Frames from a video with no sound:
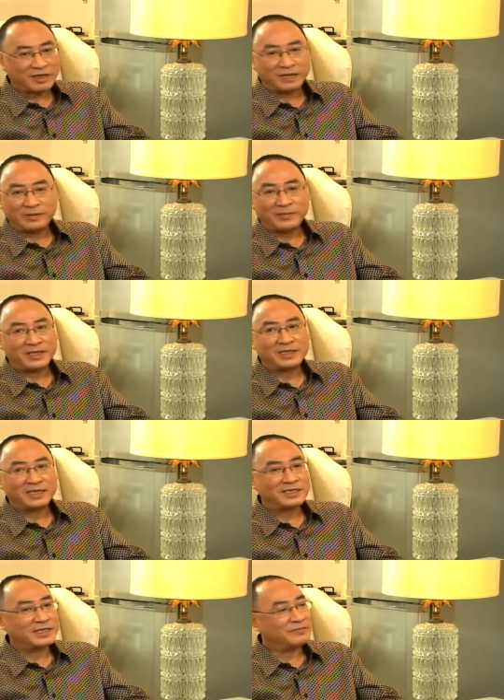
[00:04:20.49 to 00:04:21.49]
Everybody
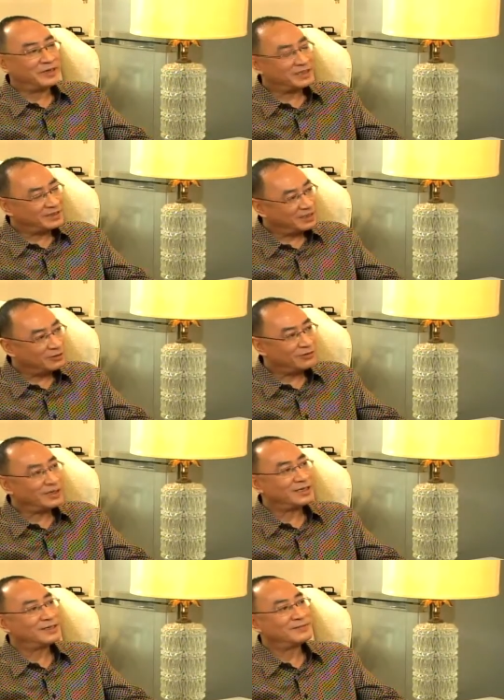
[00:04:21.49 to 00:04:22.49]
thinks they're better than you
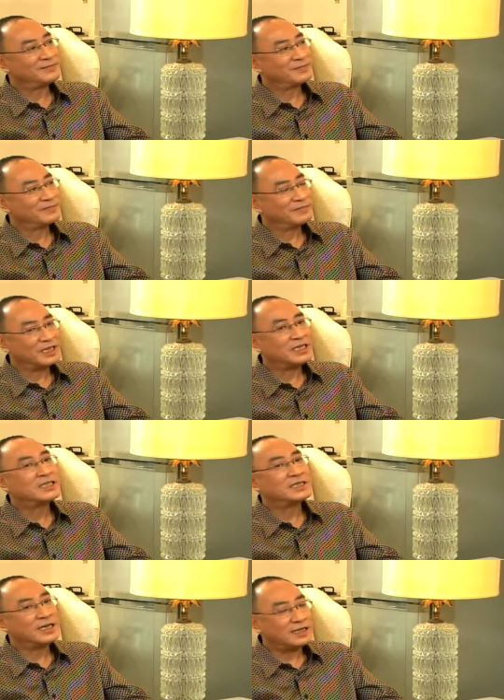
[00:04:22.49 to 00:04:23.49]
are. It's
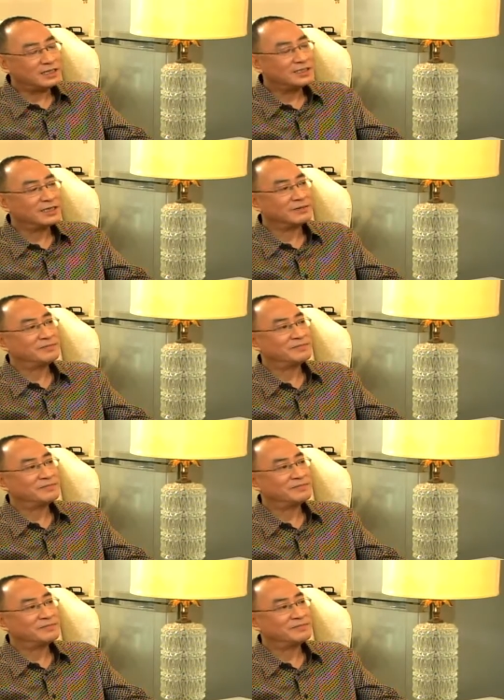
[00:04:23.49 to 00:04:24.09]
a thankless job.